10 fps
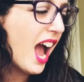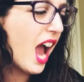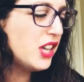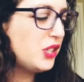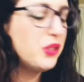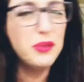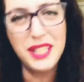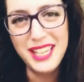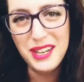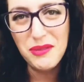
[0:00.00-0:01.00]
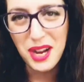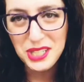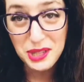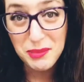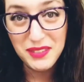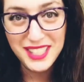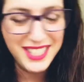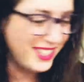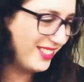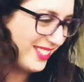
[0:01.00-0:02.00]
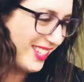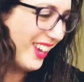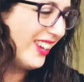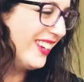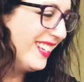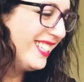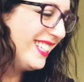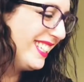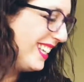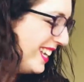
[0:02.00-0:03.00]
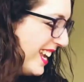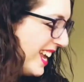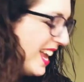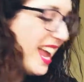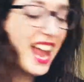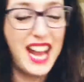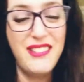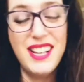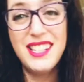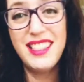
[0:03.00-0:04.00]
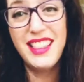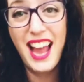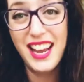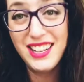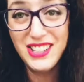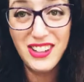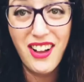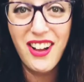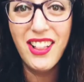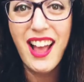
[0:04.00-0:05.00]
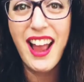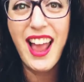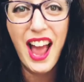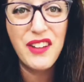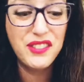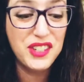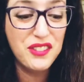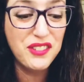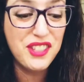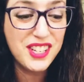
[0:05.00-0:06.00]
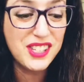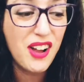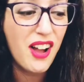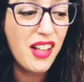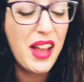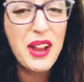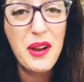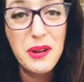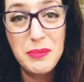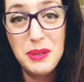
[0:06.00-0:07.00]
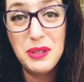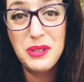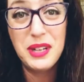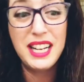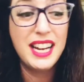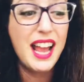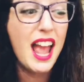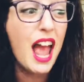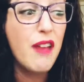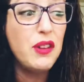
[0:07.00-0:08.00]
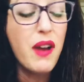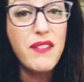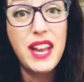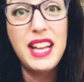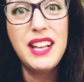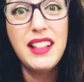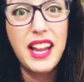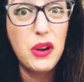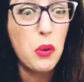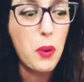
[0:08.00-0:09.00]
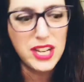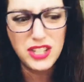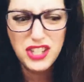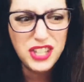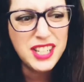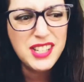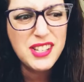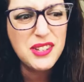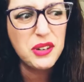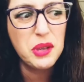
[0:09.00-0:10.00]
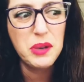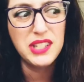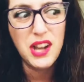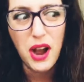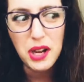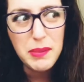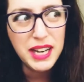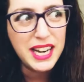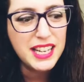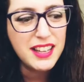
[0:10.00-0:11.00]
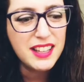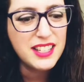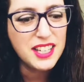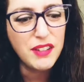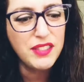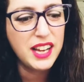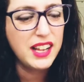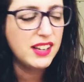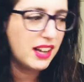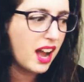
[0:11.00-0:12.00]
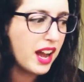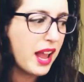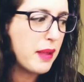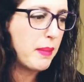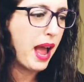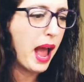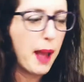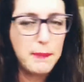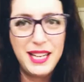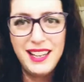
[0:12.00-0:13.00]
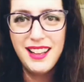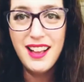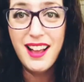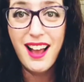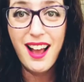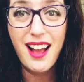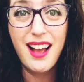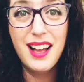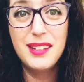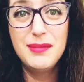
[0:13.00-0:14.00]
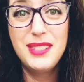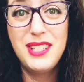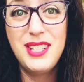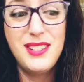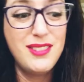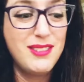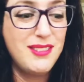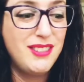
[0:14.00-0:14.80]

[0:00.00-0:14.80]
I do read and watch the movies too. So Anyways, that is all I have for you for this haul. I hope you enjoyed it. If you have any like questions or you want to talk about any of the stuff that I got, I am happy to